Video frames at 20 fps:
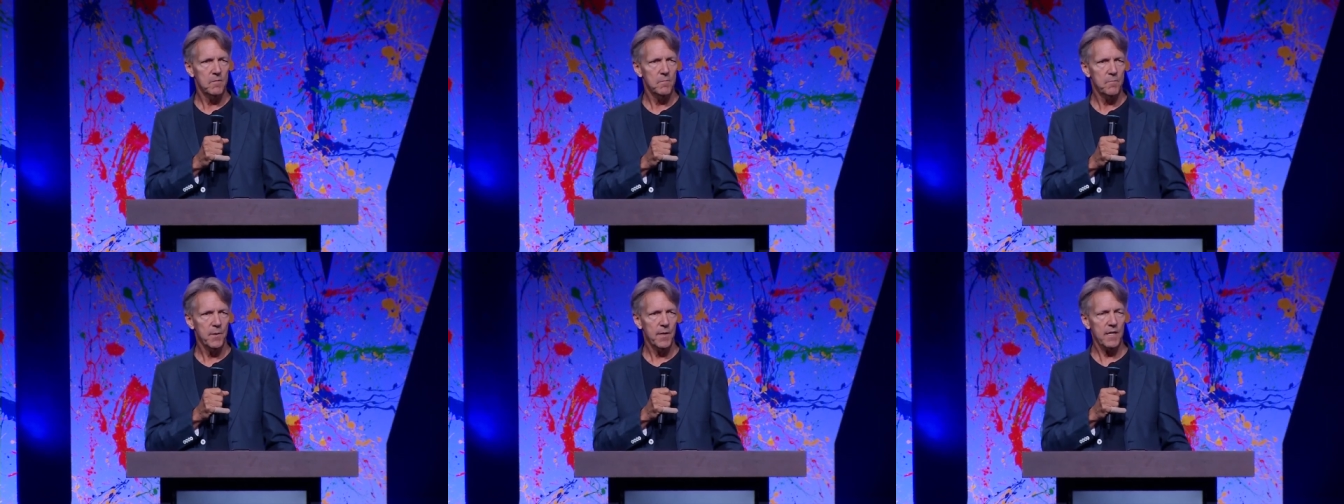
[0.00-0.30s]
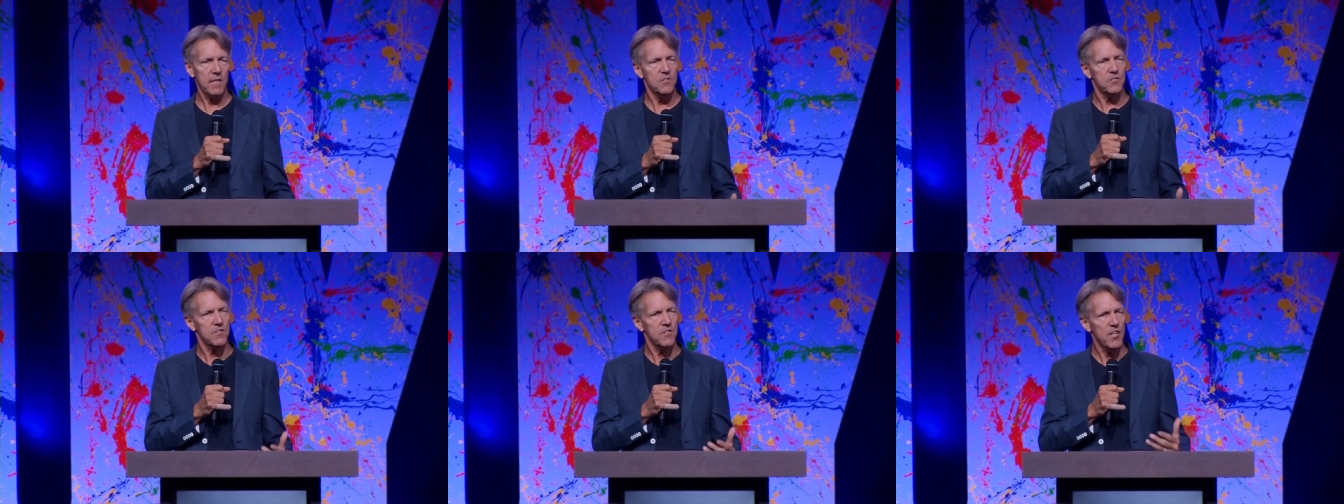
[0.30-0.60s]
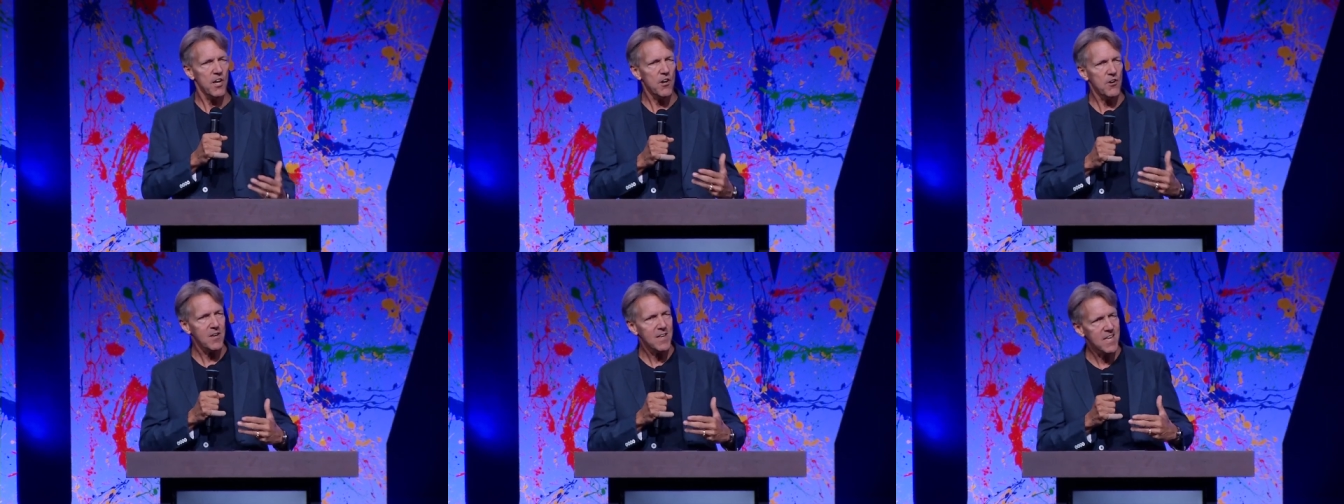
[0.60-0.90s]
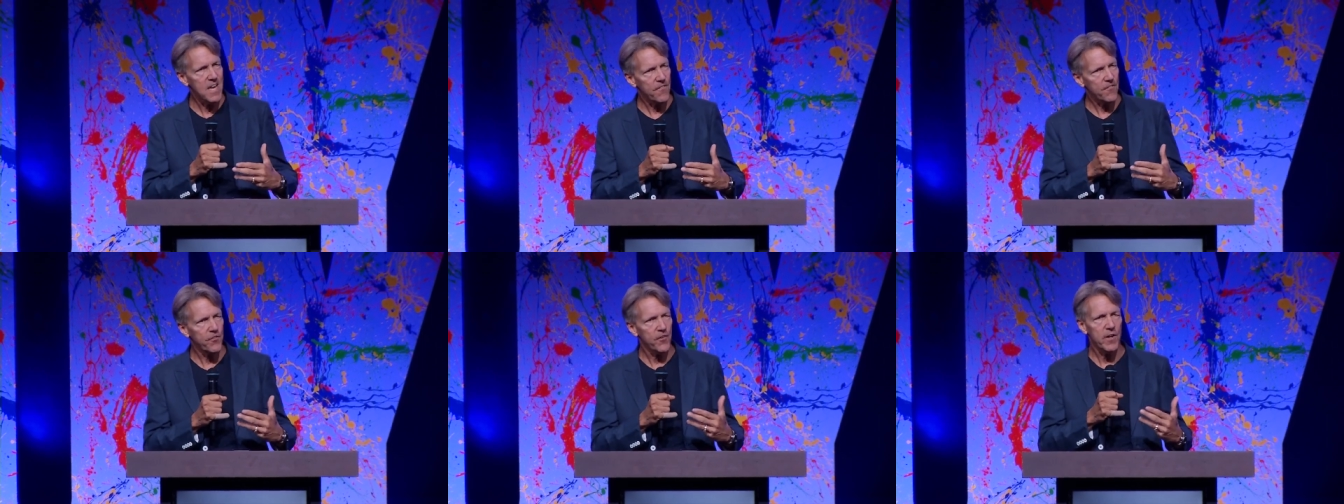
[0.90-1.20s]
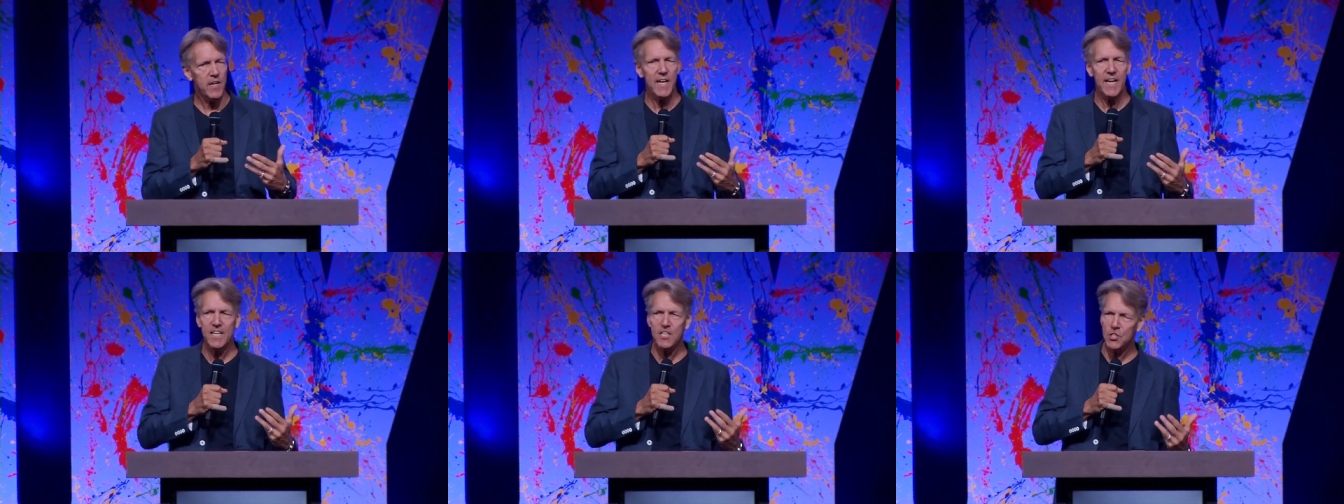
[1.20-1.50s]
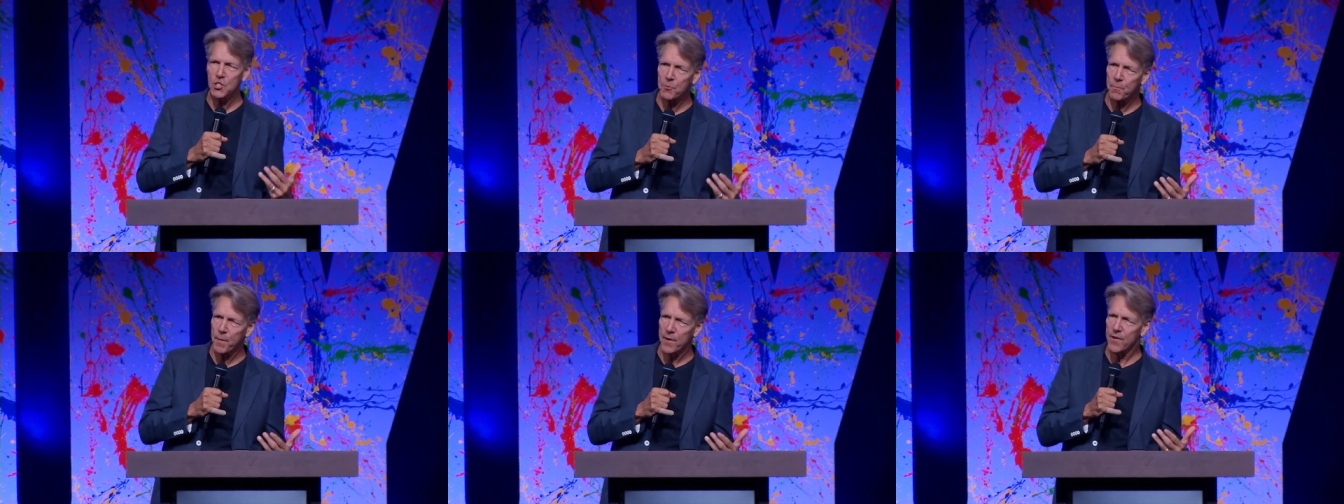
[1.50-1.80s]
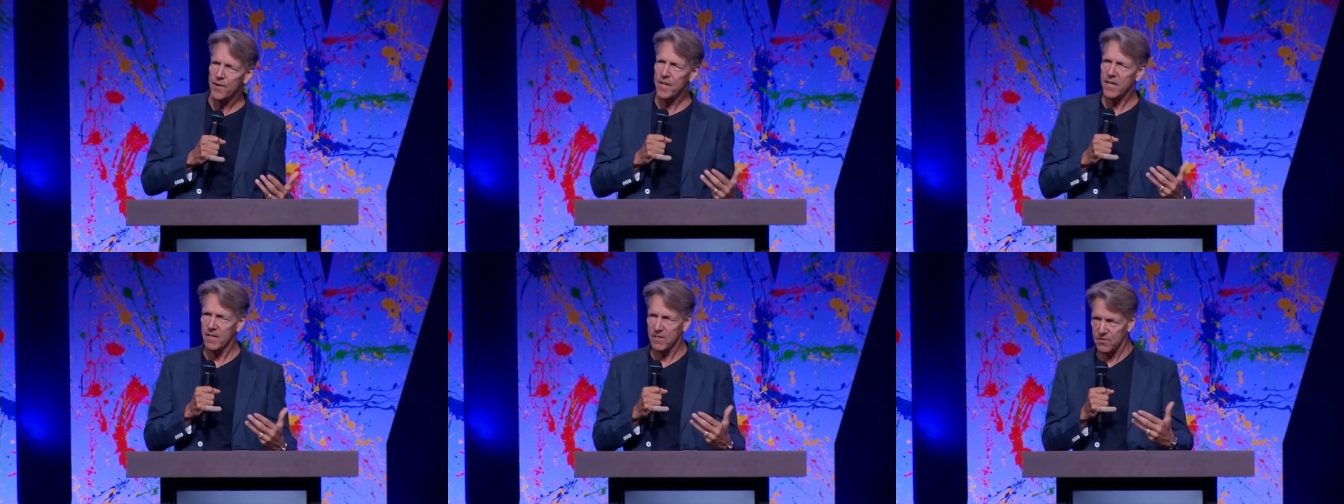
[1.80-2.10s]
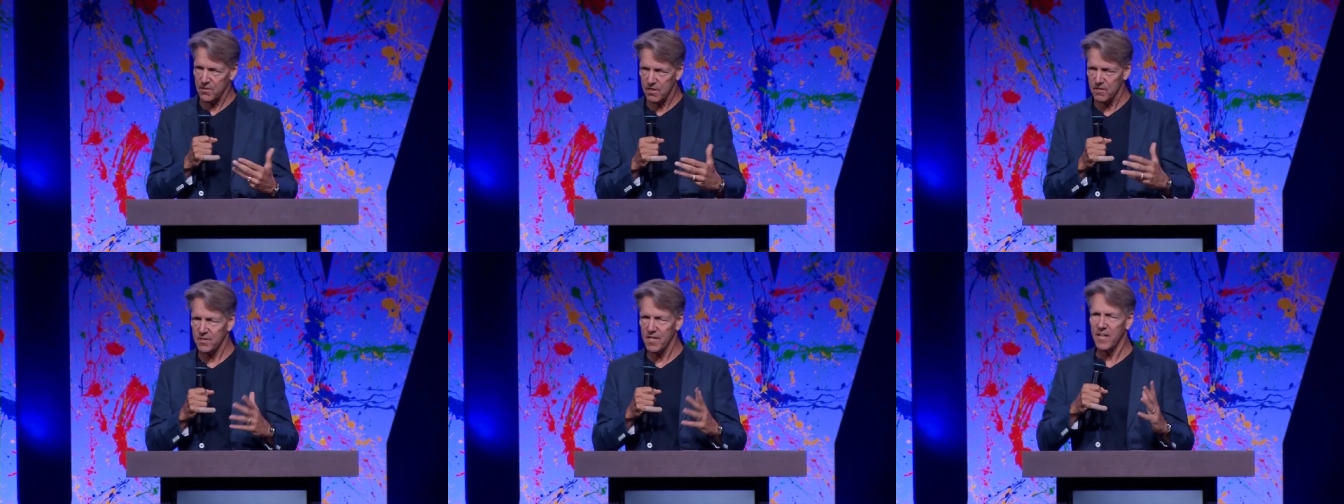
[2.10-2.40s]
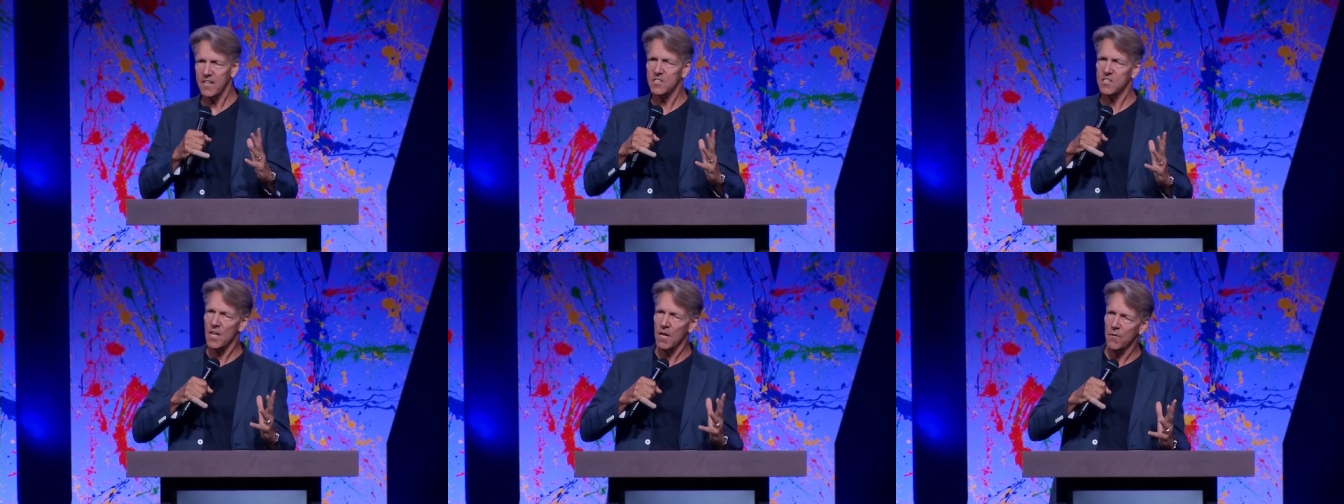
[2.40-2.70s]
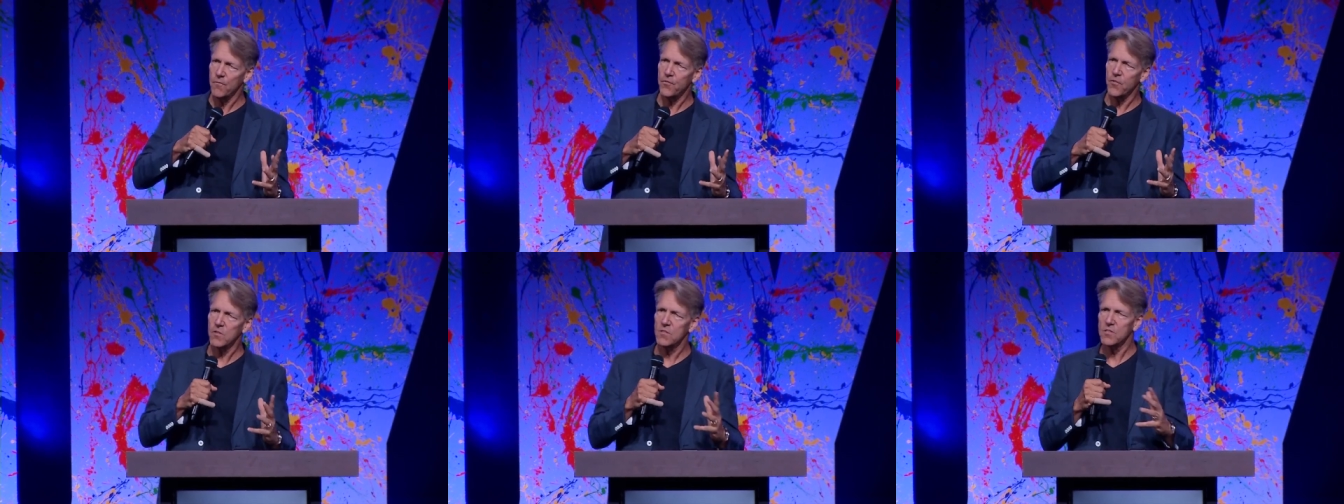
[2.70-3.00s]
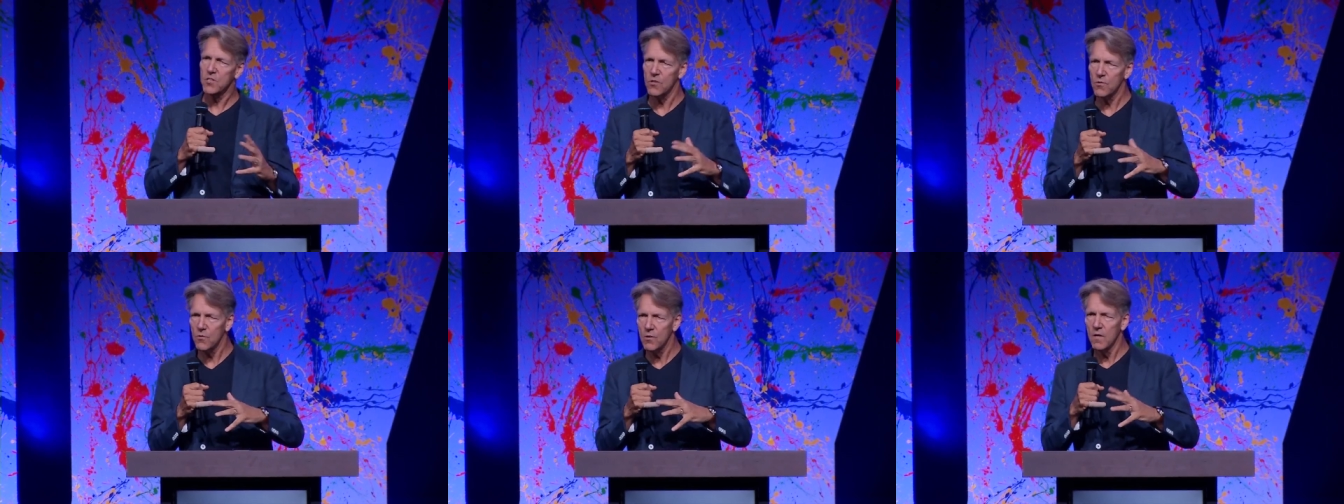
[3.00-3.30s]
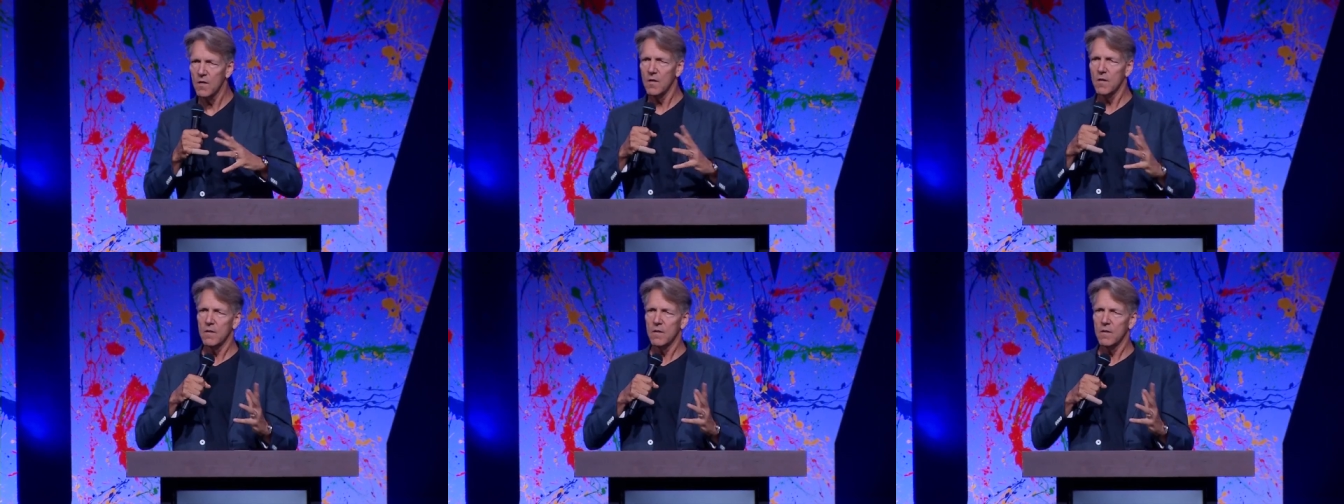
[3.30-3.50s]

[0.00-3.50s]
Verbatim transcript: Because they're different experiences, and it's helpful to